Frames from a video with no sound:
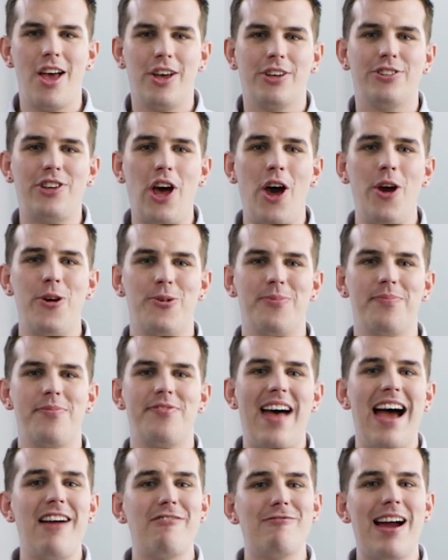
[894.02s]
So
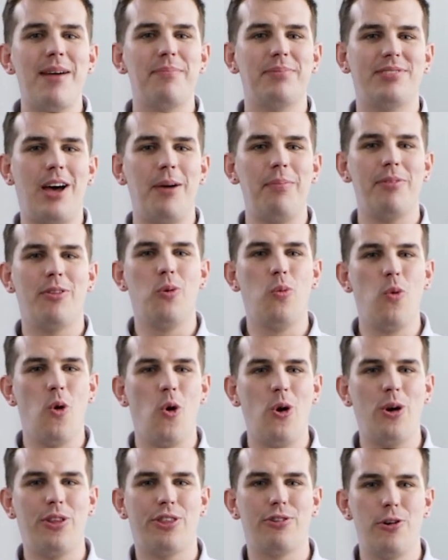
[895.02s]
that wraps up the
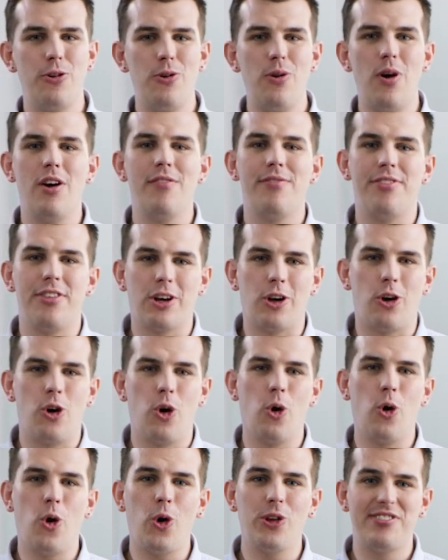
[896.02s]
walkthrough of the
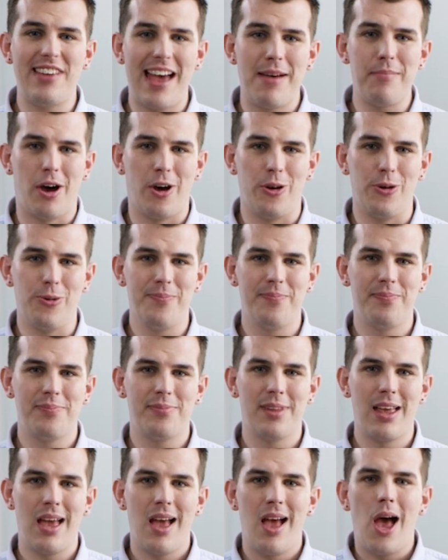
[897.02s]
core demo.
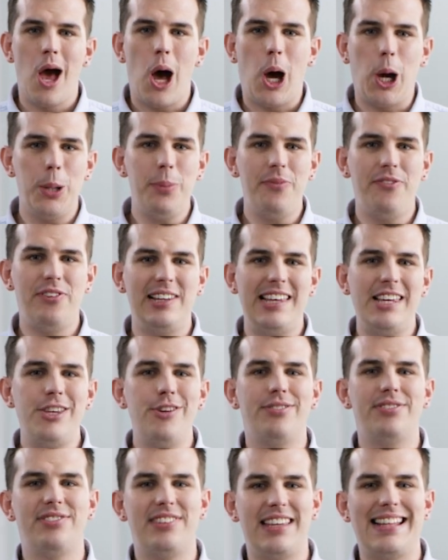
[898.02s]
Hopefully
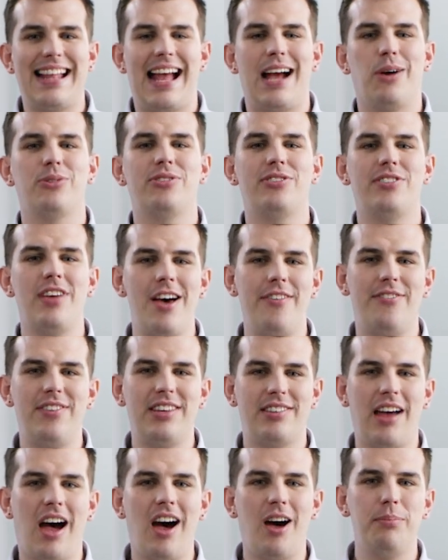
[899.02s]
you've seen how
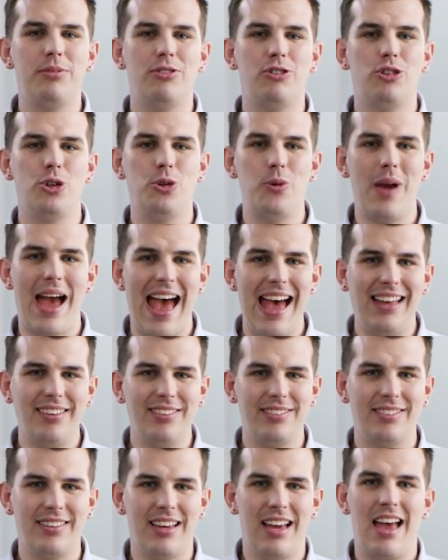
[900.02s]
Surface Hub
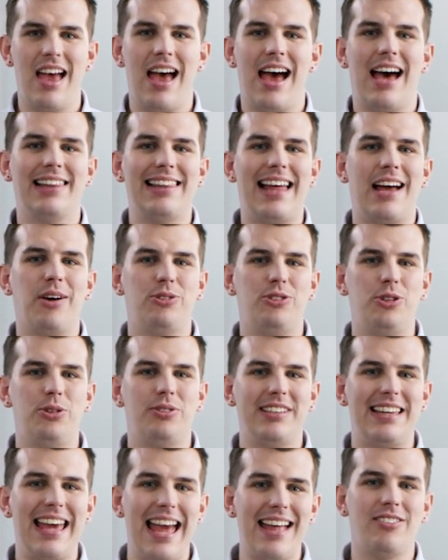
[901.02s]
2S allows you
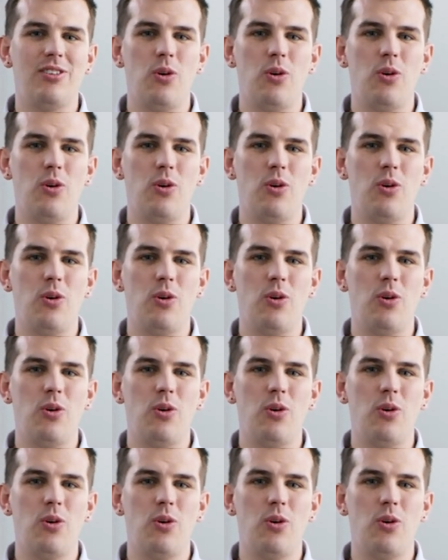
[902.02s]
to get